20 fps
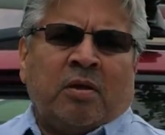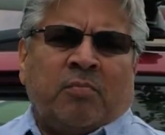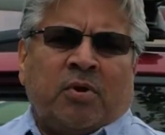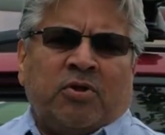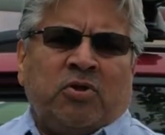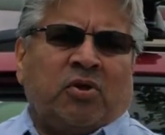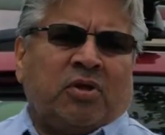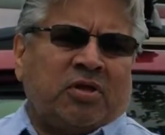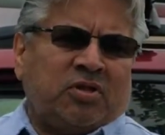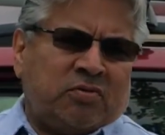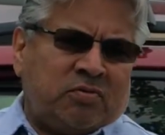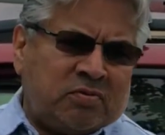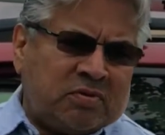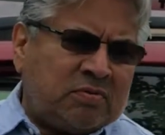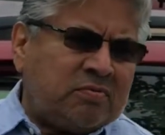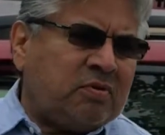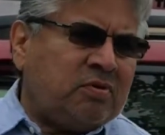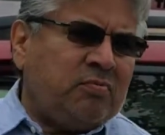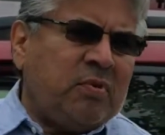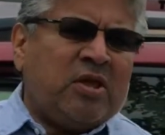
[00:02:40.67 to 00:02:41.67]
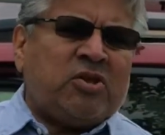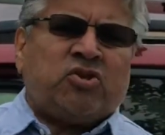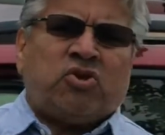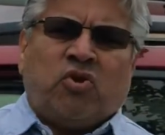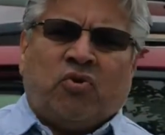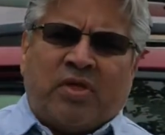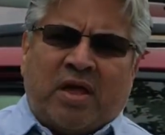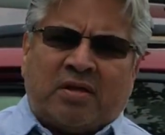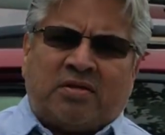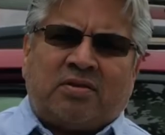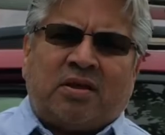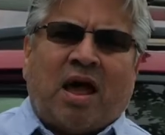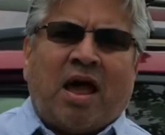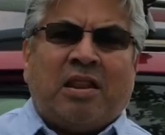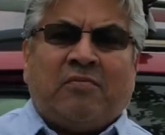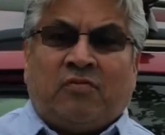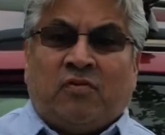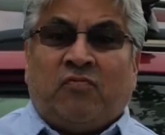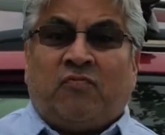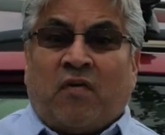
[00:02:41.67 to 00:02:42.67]
But you can make sure that's
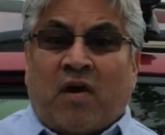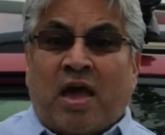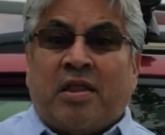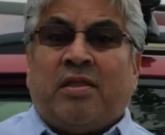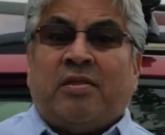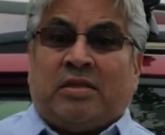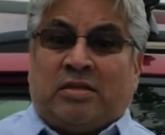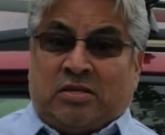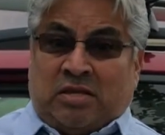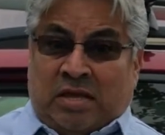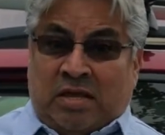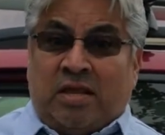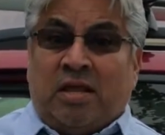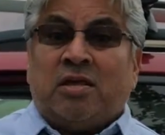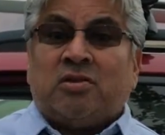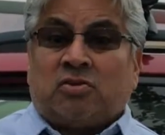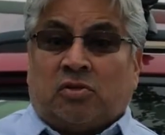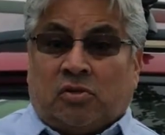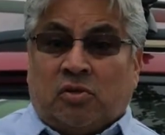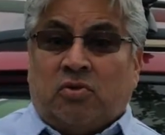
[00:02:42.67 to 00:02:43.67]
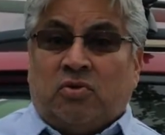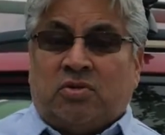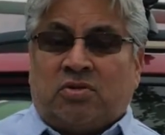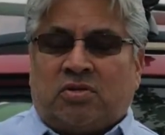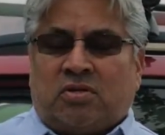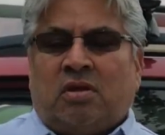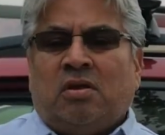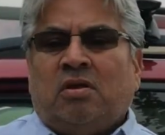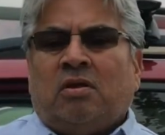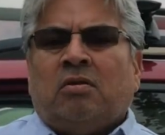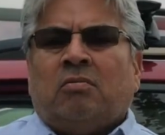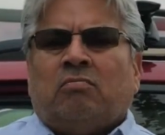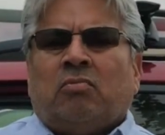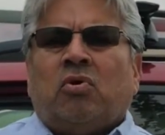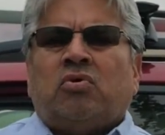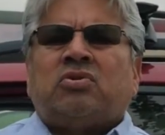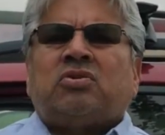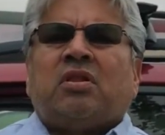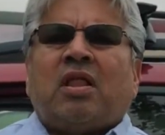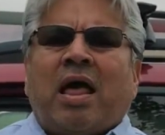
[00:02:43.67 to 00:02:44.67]
tight. If you find it is loose,
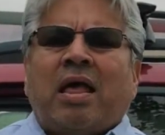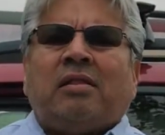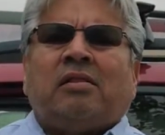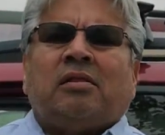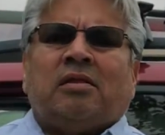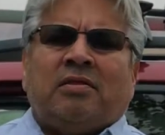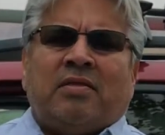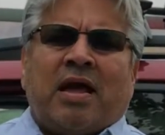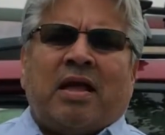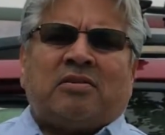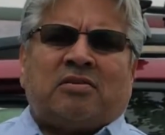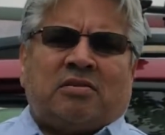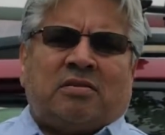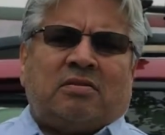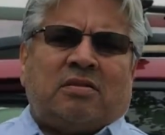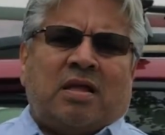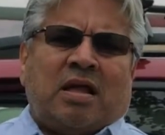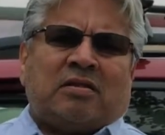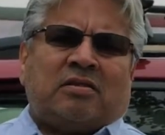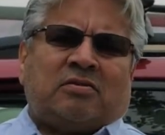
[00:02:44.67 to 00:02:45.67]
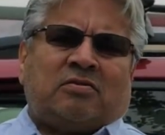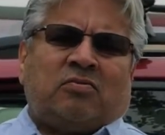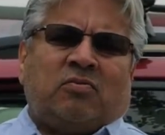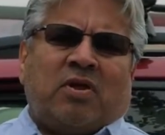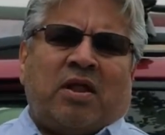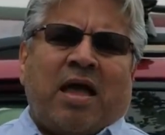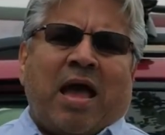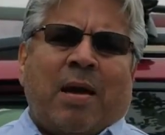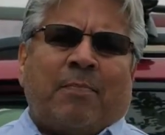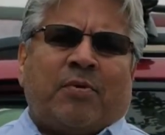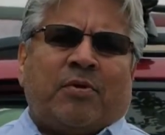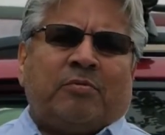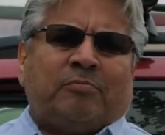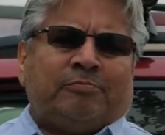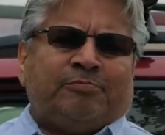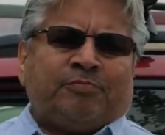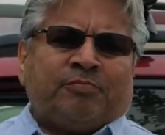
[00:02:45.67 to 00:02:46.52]
most likely that's what happened.